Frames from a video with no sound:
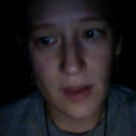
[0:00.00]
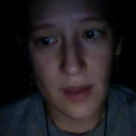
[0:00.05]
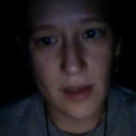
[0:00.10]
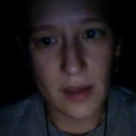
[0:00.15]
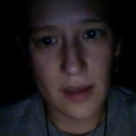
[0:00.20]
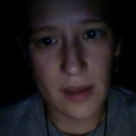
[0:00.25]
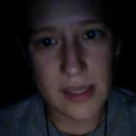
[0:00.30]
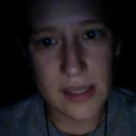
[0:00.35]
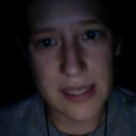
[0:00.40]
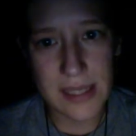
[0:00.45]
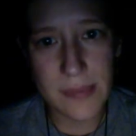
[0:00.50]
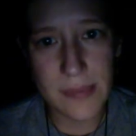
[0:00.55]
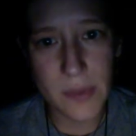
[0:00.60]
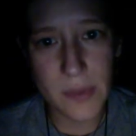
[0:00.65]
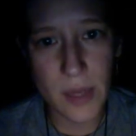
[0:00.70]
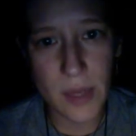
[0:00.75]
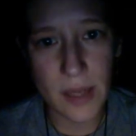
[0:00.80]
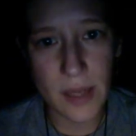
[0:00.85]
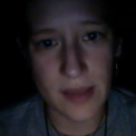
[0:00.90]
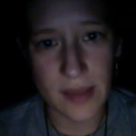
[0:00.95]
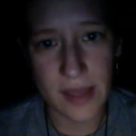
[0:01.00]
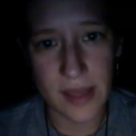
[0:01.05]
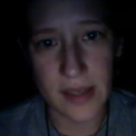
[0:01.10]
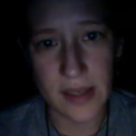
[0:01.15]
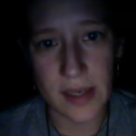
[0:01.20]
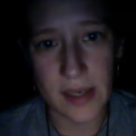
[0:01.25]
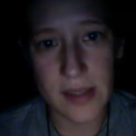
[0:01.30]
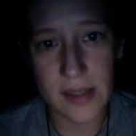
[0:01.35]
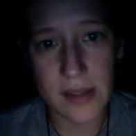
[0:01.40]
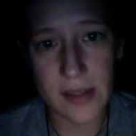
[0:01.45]
I slept well that
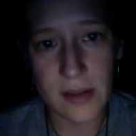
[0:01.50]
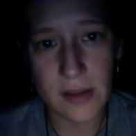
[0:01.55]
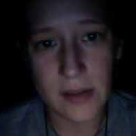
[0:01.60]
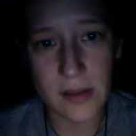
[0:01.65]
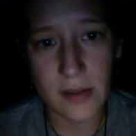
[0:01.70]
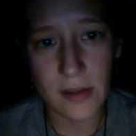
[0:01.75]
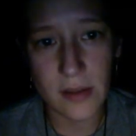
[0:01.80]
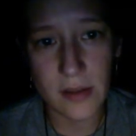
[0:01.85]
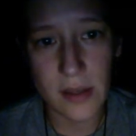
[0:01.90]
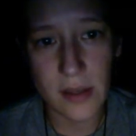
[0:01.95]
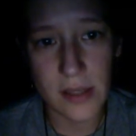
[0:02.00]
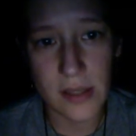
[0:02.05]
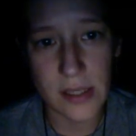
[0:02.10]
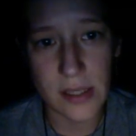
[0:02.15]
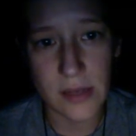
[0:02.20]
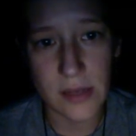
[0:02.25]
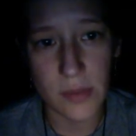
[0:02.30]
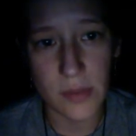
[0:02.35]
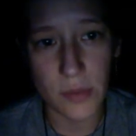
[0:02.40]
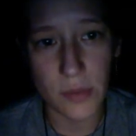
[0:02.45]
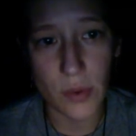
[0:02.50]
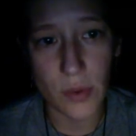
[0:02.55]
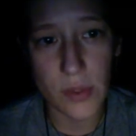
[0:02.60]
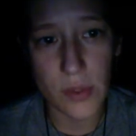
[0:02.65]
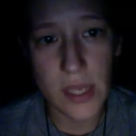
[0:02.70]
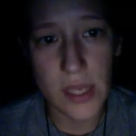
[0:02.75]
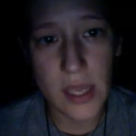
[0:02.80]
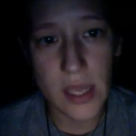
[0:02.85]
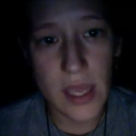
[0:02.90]
night, courtesy of the port,